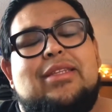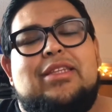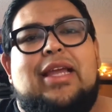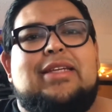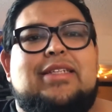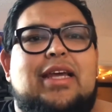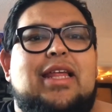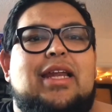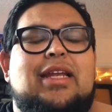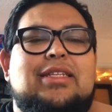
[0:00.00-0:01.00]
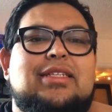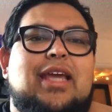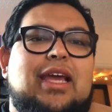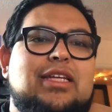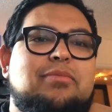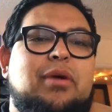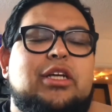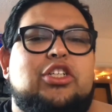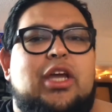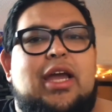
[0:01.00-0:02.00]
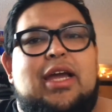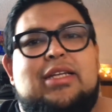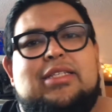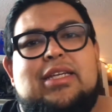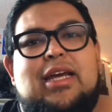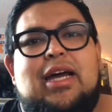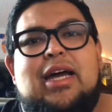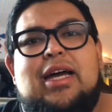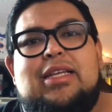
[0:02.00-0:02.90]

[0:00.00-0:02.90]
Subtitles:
they say that it doesn't take as much as a